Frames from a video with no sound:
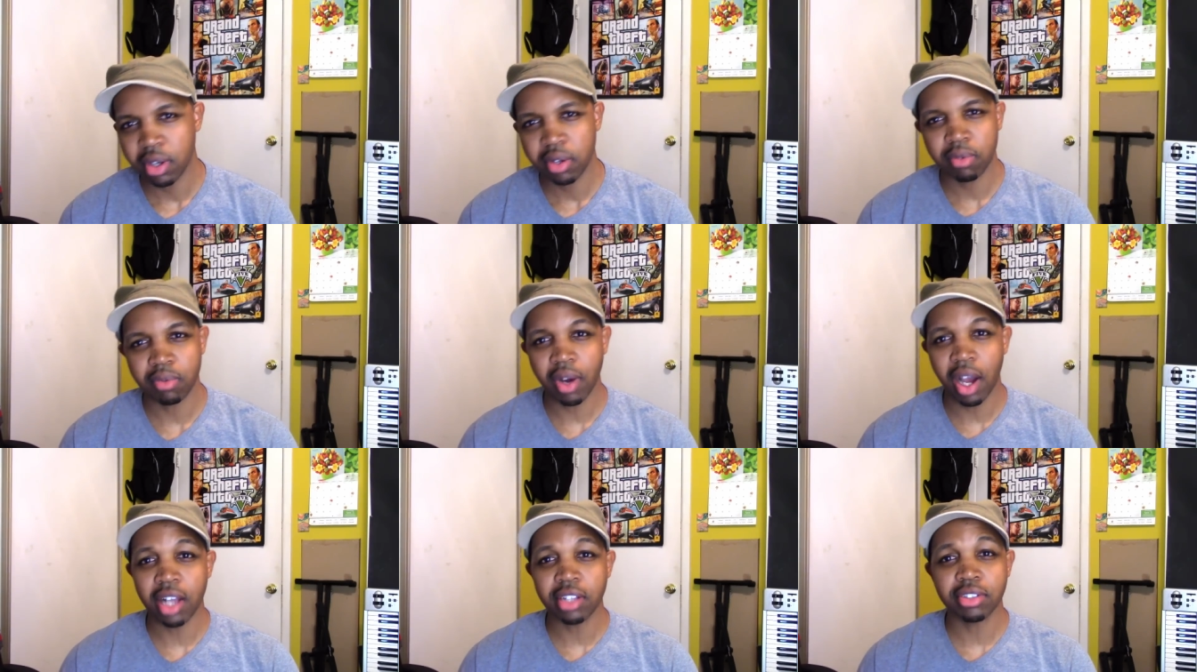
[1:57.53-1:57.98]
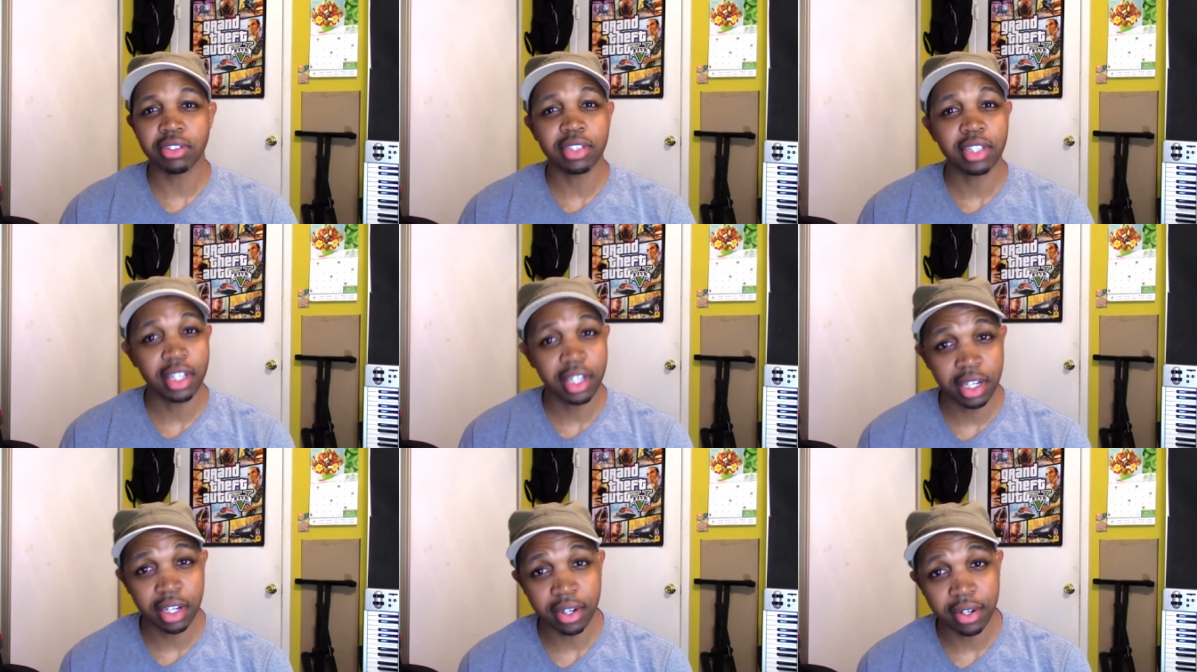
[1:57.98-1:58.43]
Roger's
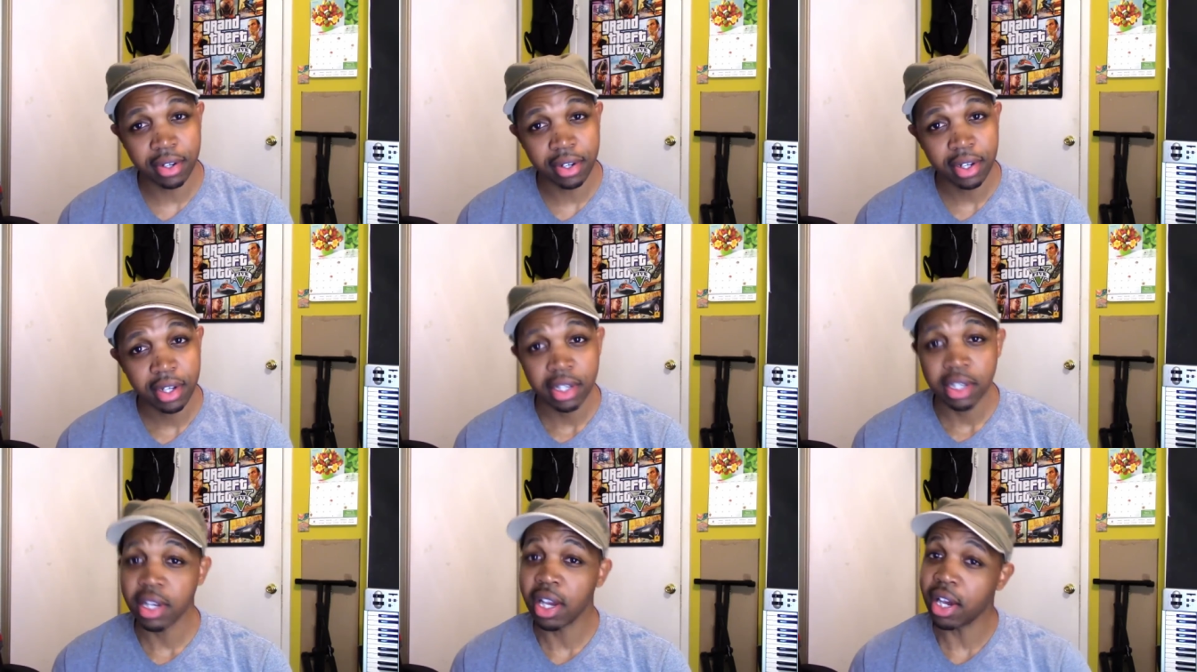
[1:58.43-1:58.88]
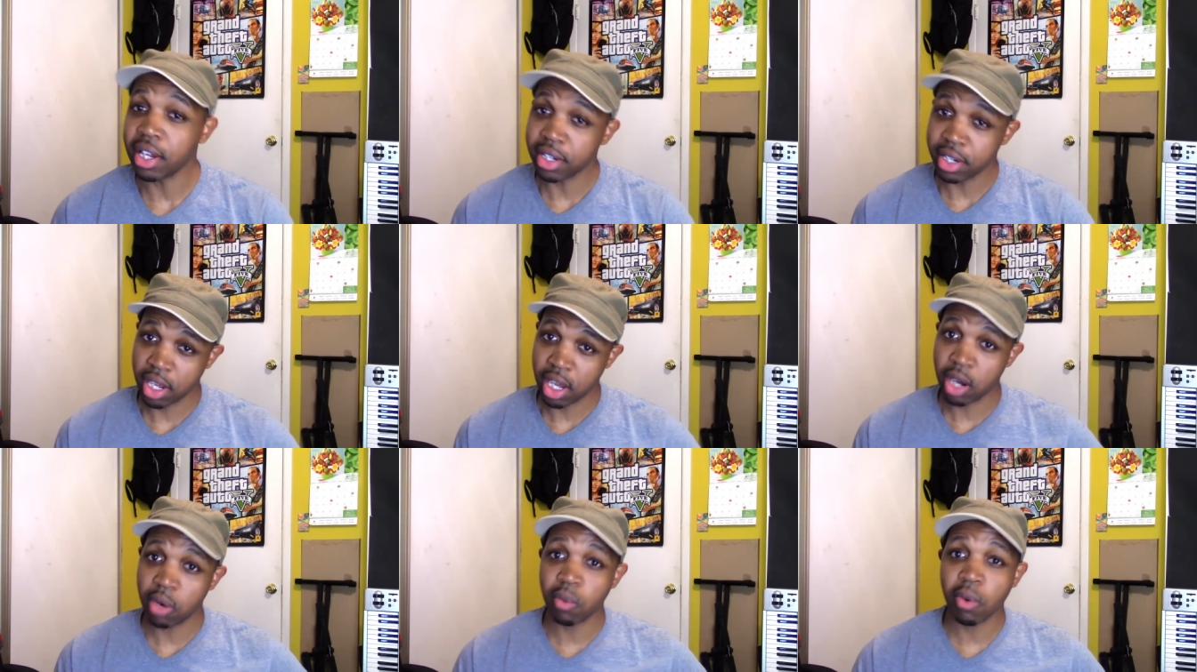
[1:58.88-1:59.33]
here, and
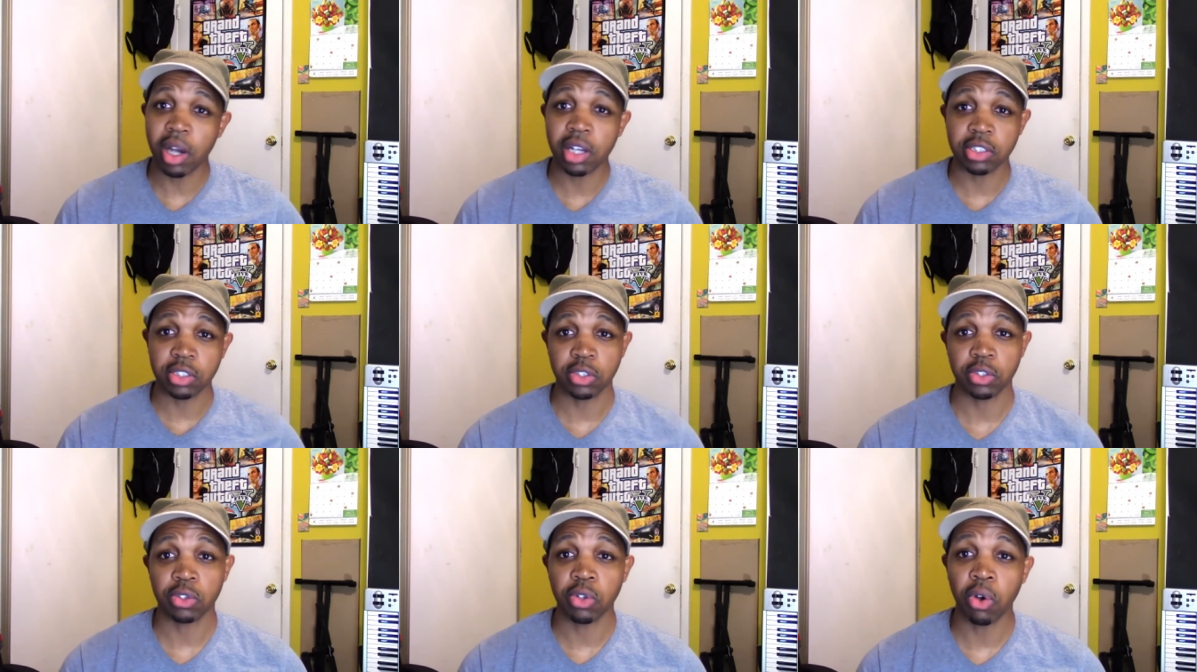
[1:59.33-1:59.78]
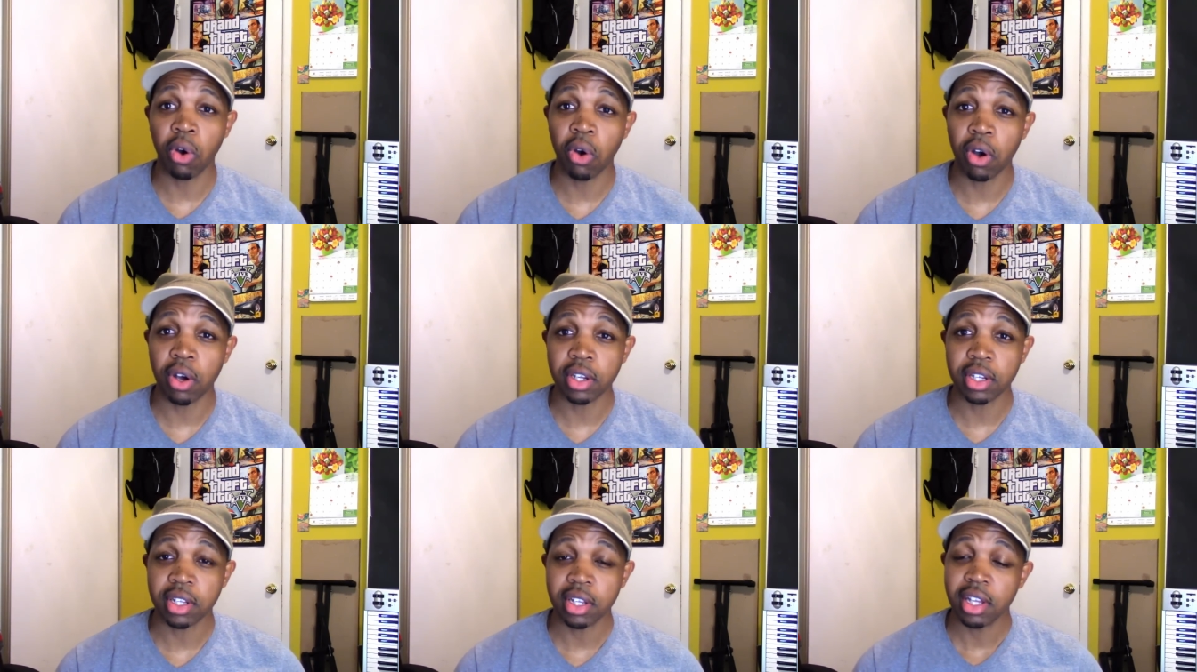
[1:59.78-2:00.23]
now Roger's
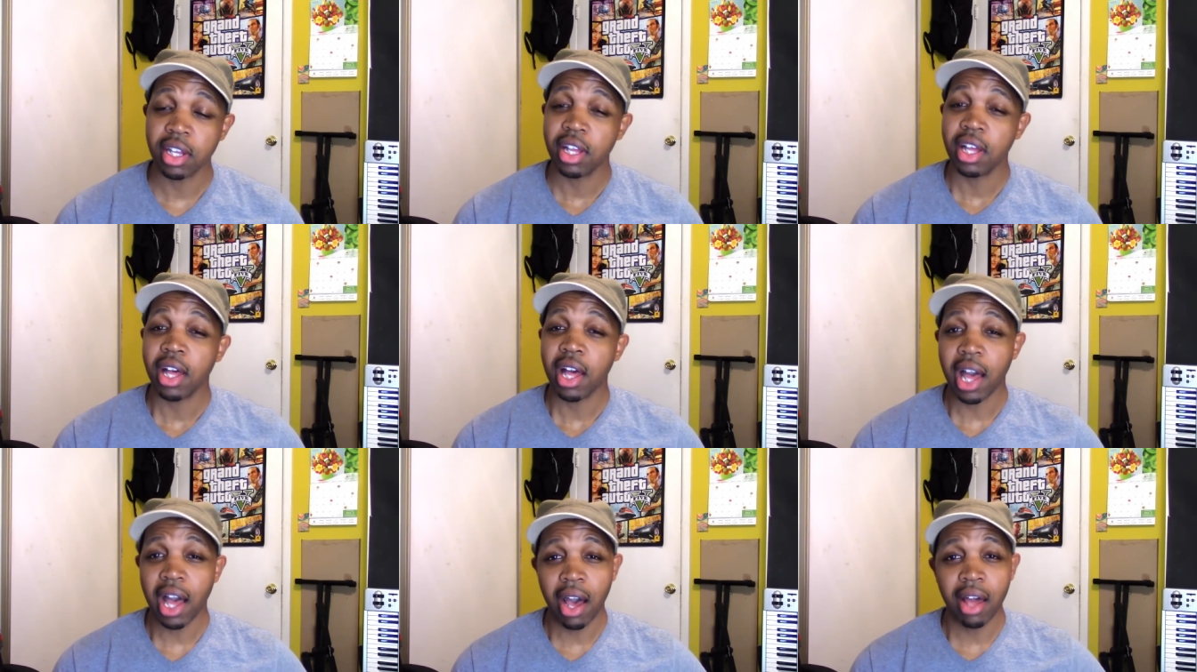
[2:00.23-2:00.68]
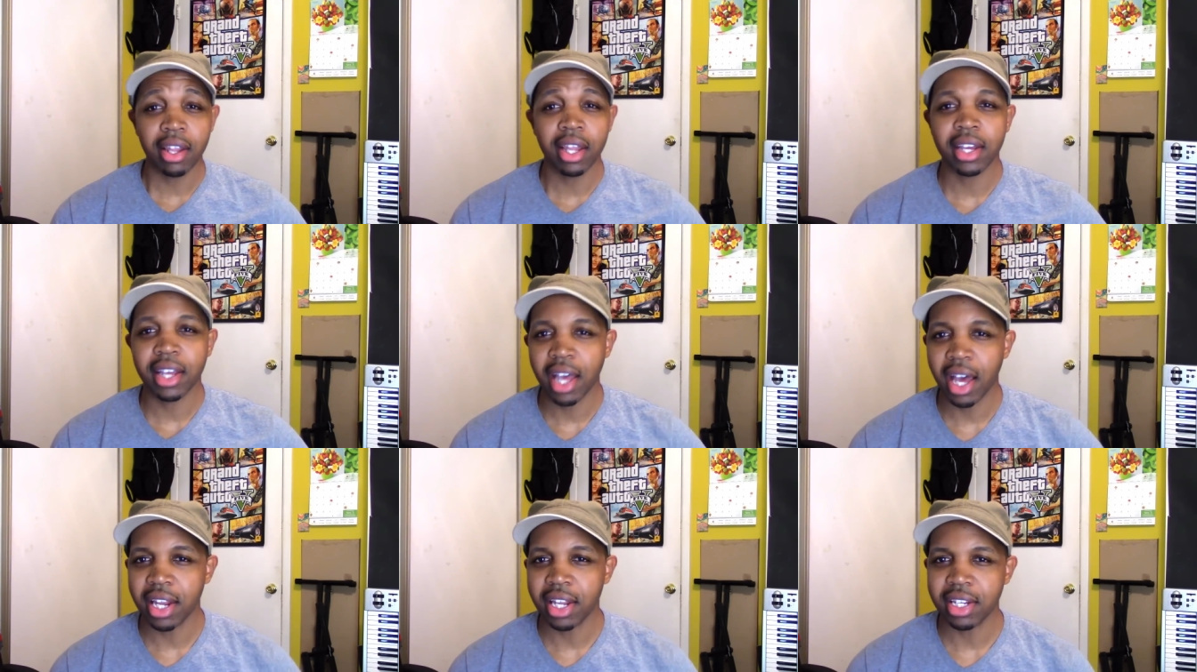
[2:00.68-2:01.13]
gone. I don't
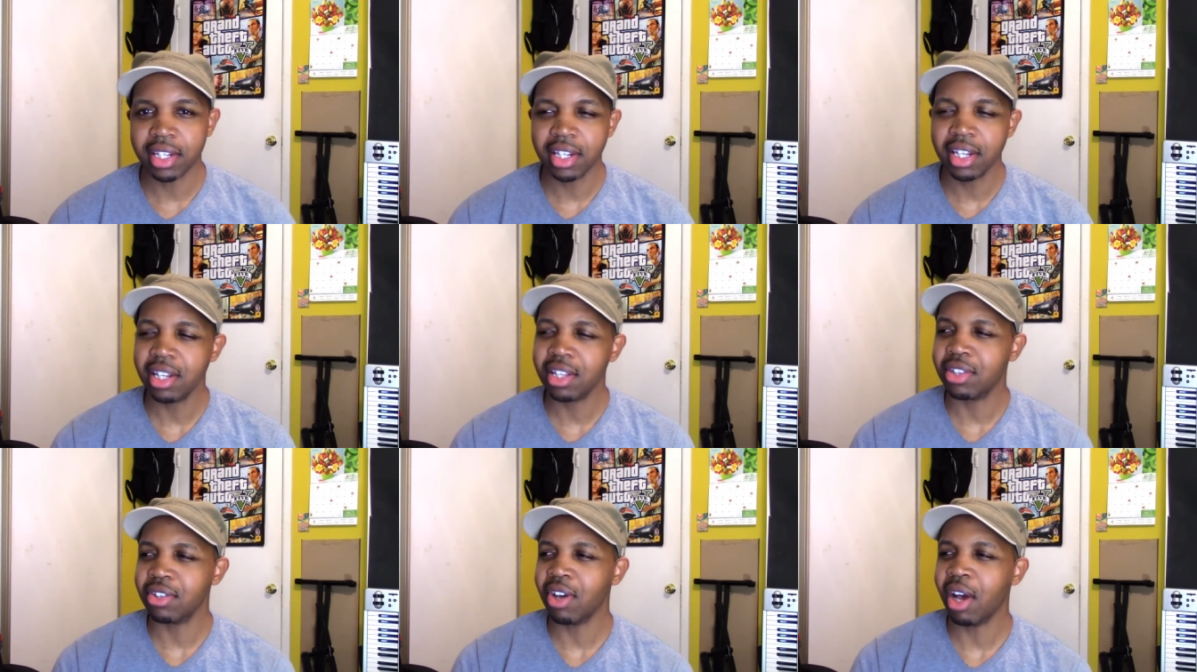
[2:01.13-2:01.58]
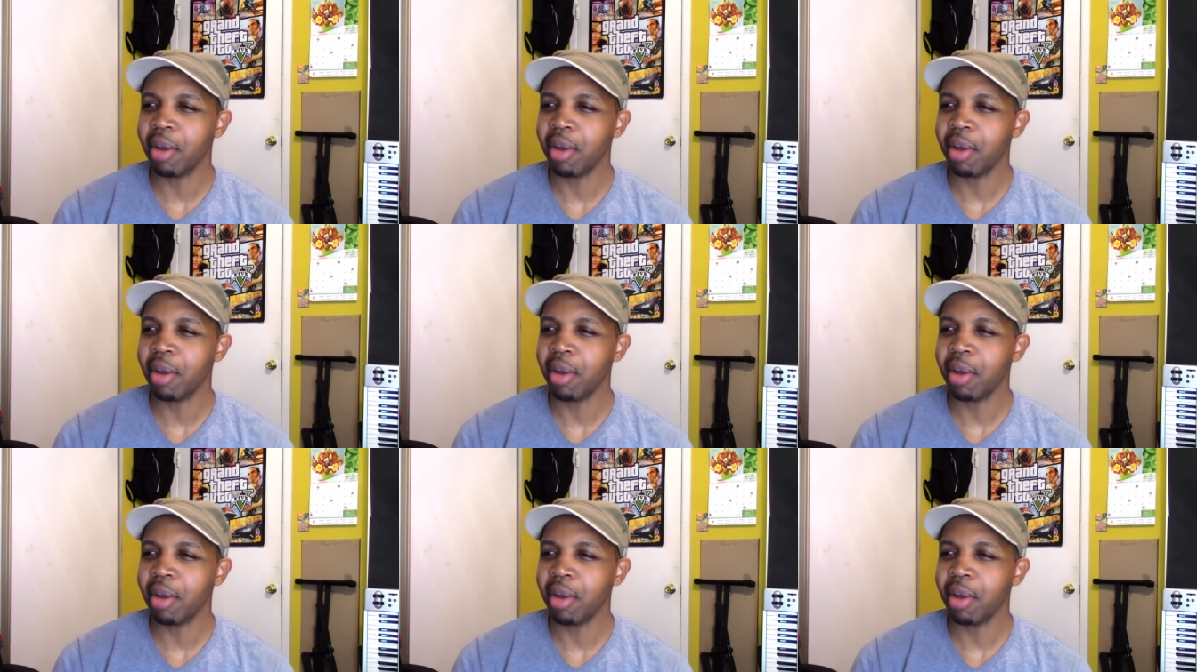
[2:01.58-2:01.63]
like how they did it, though.